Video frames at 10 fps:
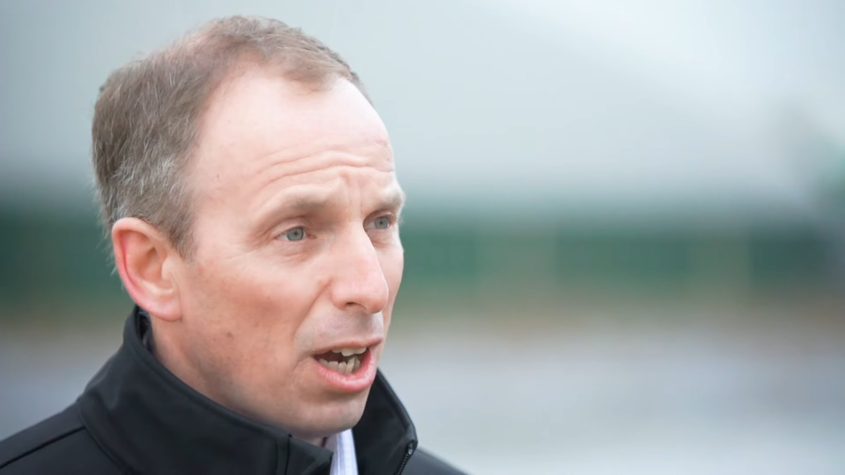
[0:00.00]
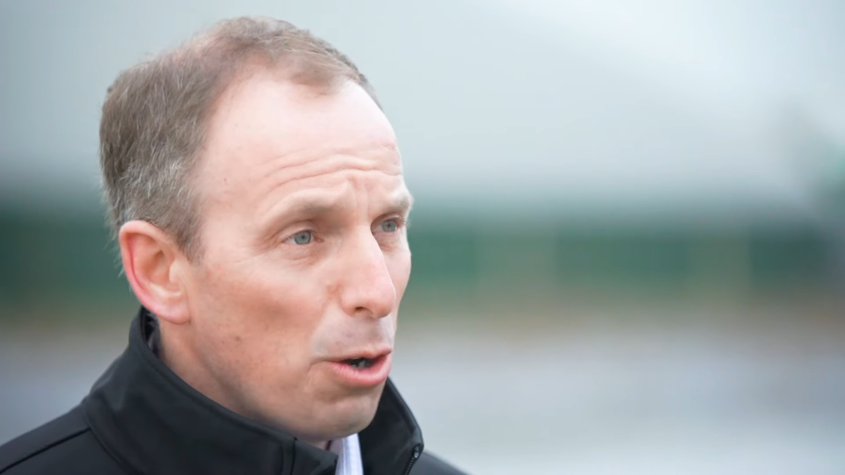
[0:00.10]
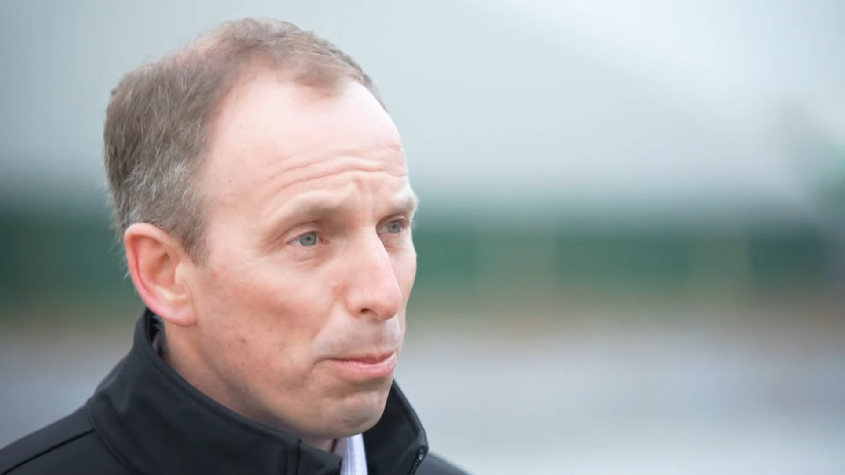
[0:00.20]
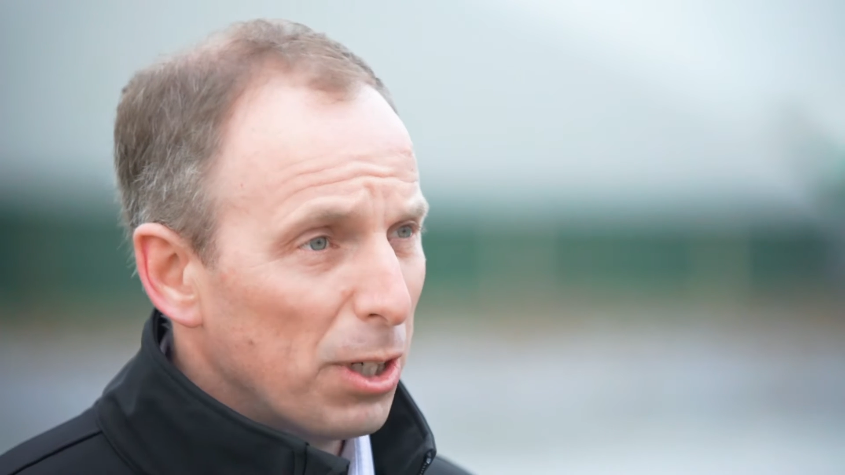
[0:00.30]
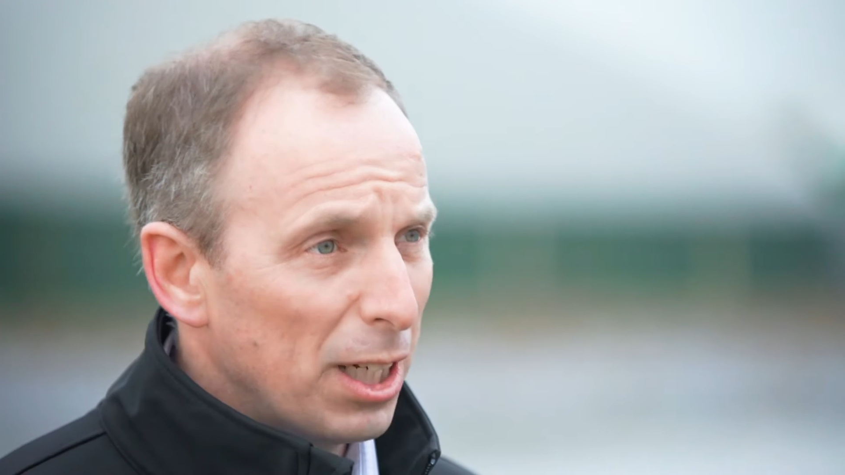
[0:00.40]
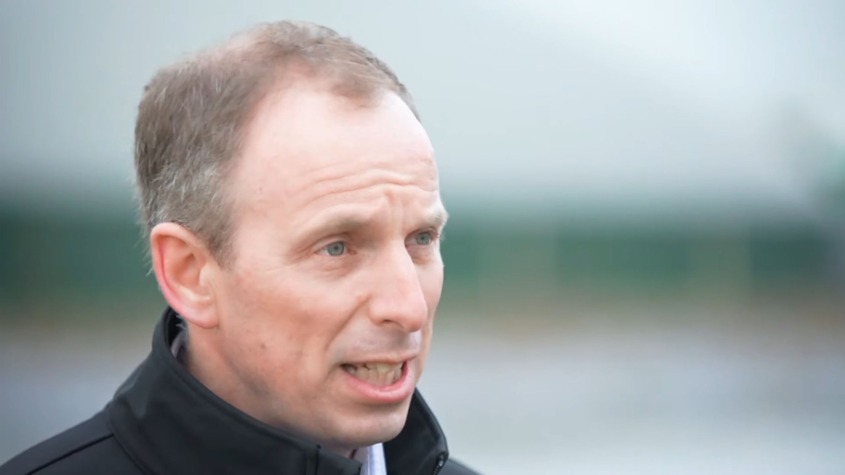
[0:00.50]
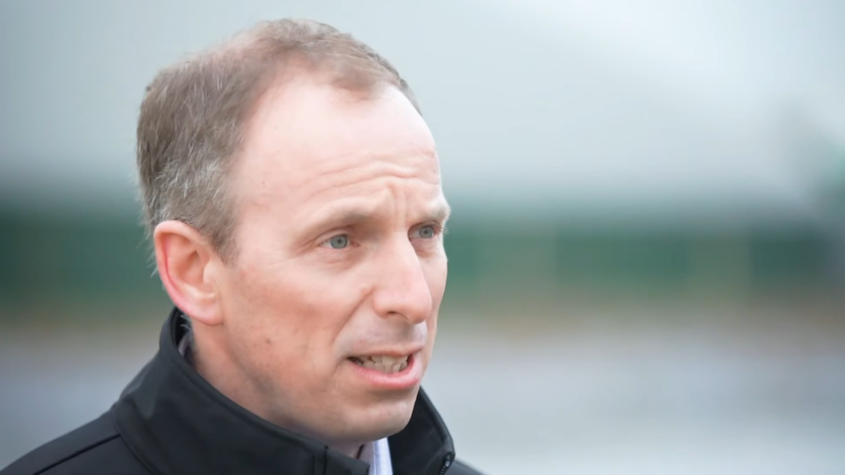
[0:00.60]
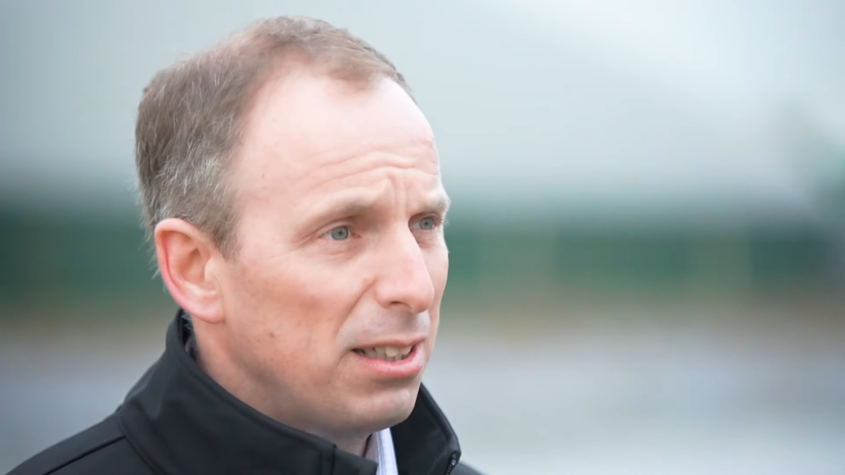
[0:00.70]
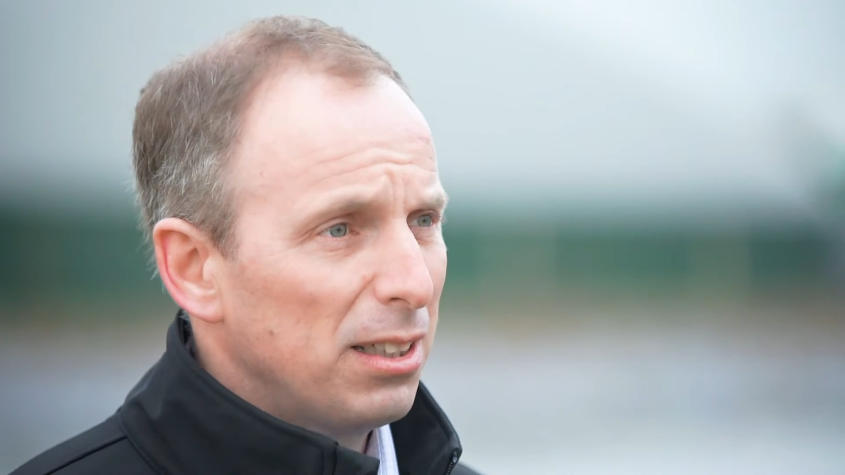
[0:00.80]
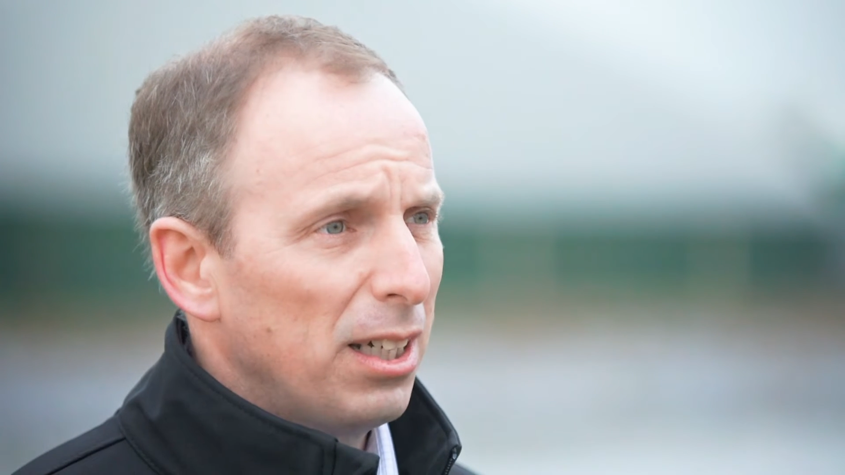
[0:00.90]
openly
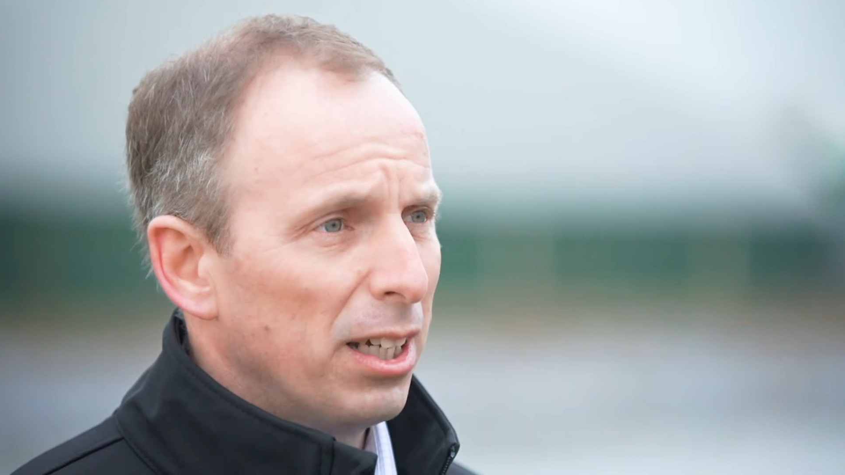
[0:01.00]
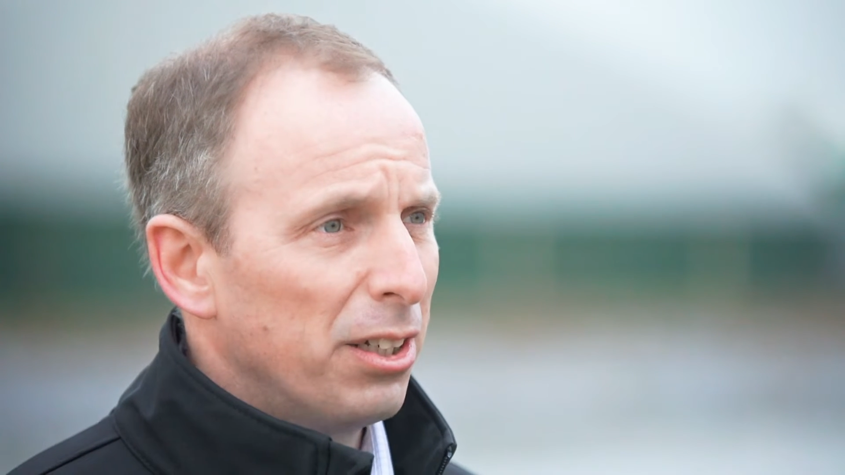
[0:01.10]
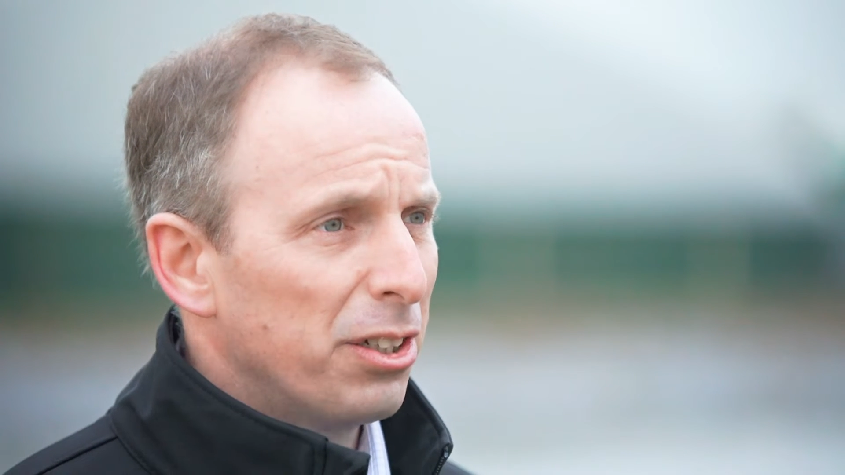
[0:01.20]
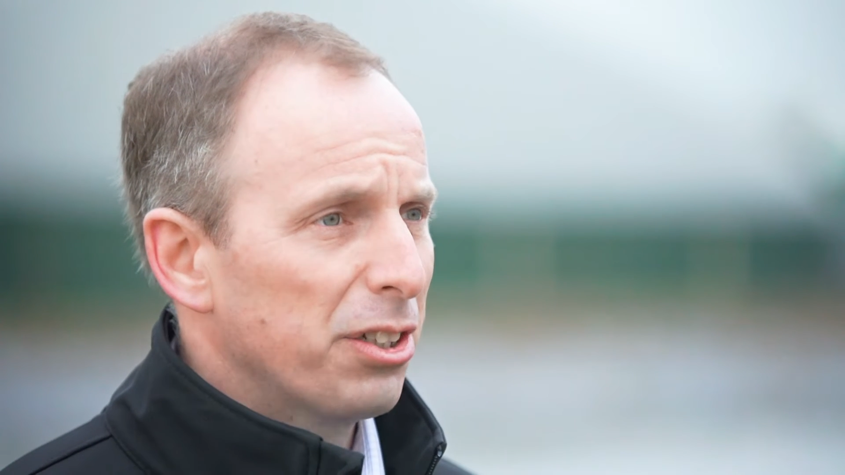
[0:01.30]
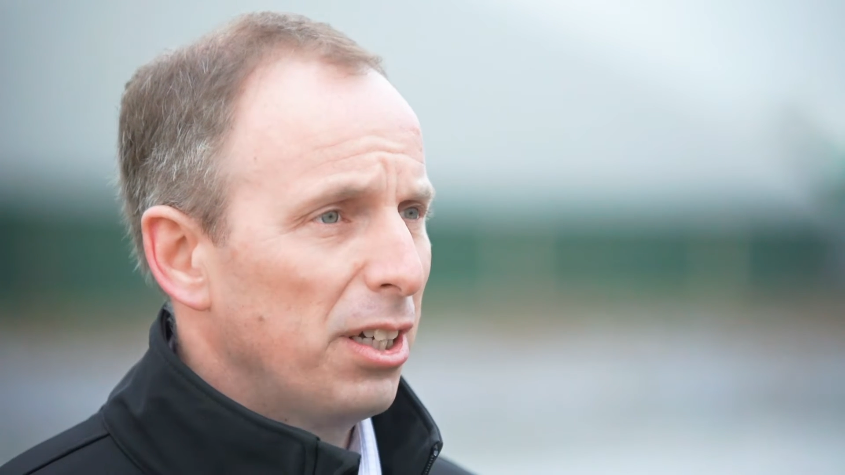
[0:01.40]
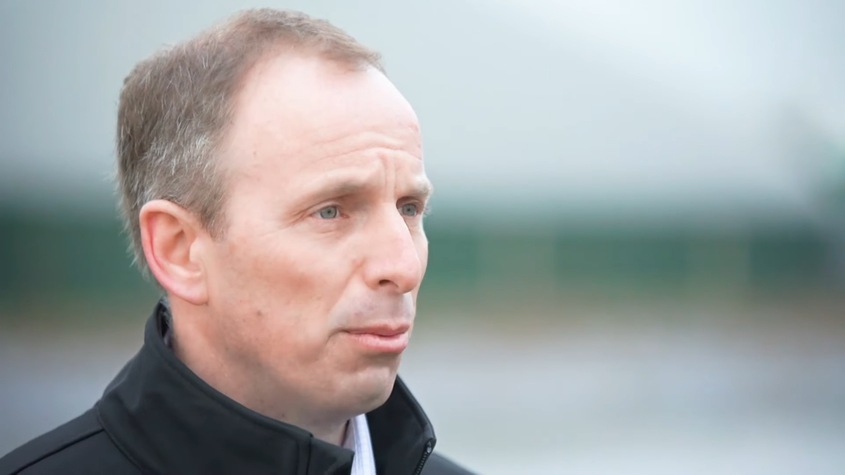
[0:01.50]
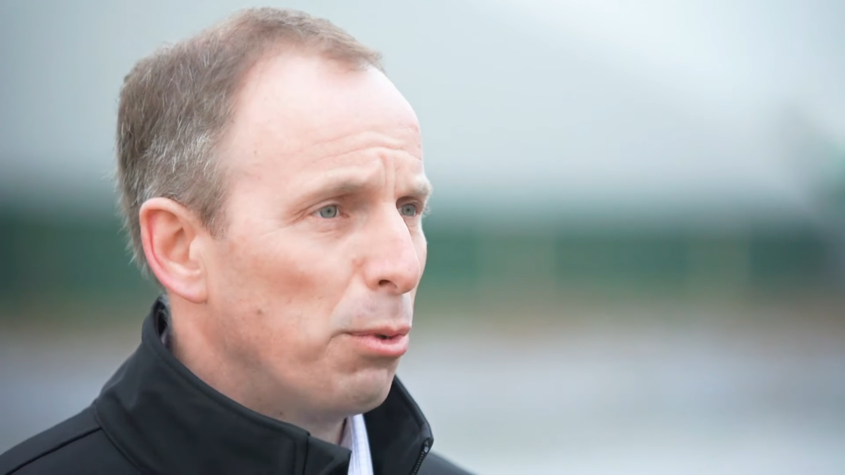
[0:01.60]
and